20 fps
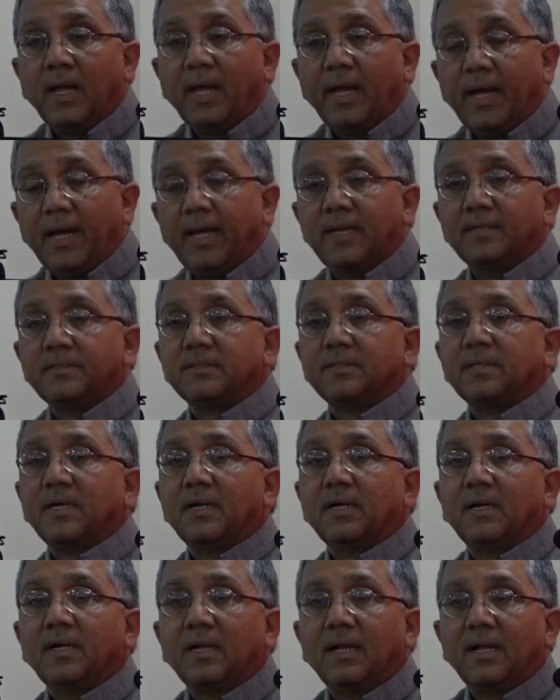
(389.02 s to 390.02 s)
And
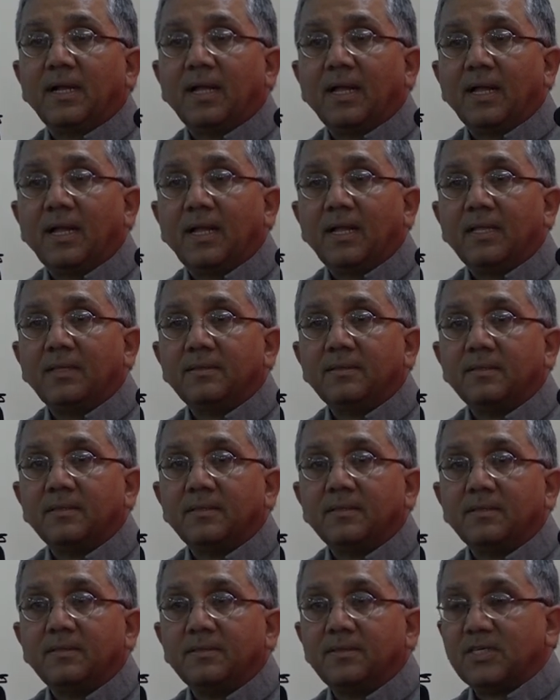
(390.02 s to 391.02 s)

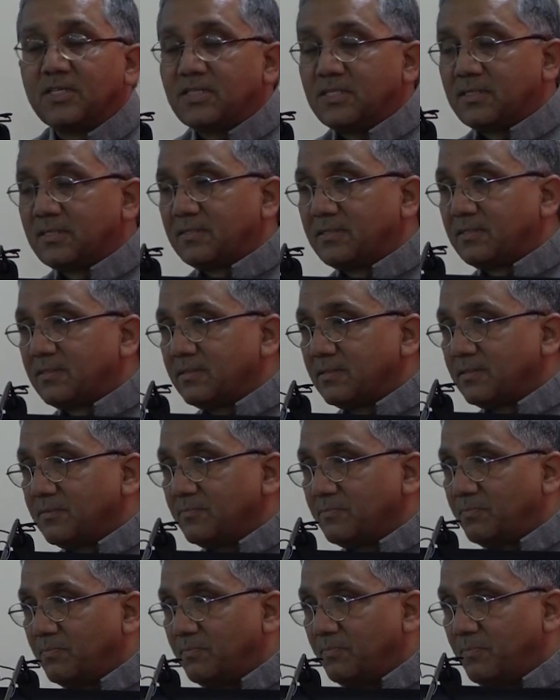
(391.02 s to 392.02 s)
this
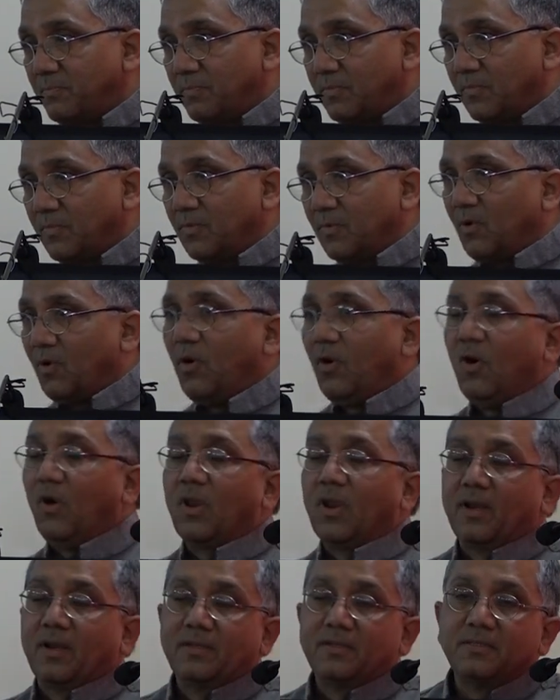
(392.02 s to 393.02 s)

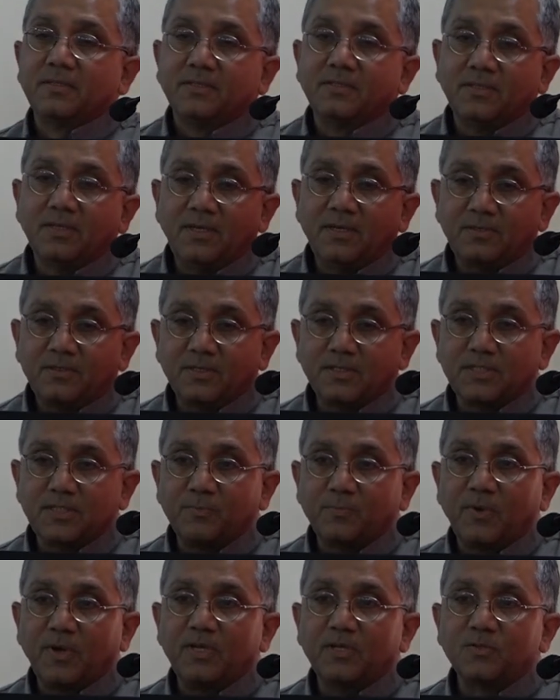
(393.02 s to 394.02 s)
hall, the
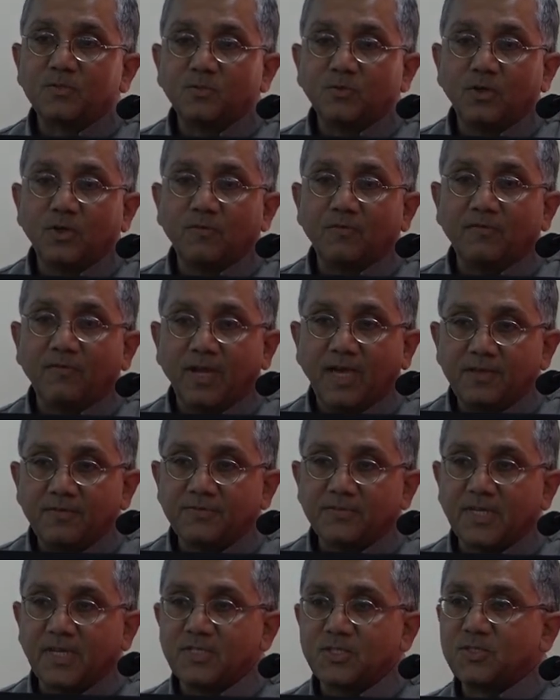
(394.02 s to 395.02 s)
Interdisciplinary School of Life
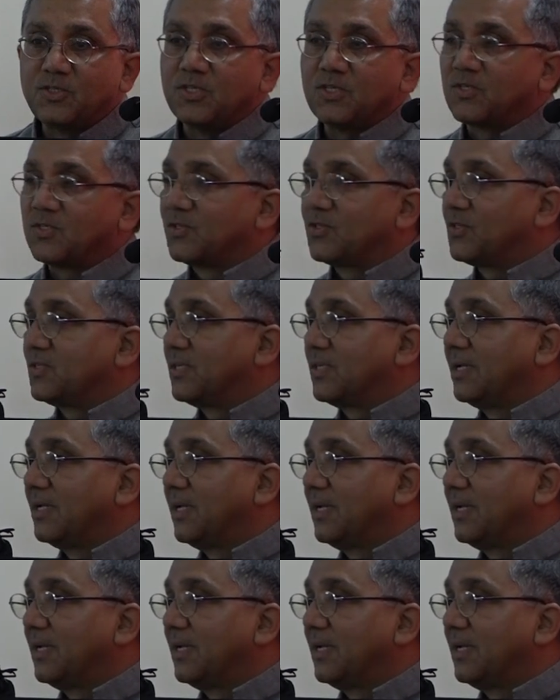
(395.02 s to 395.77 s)
Sciences,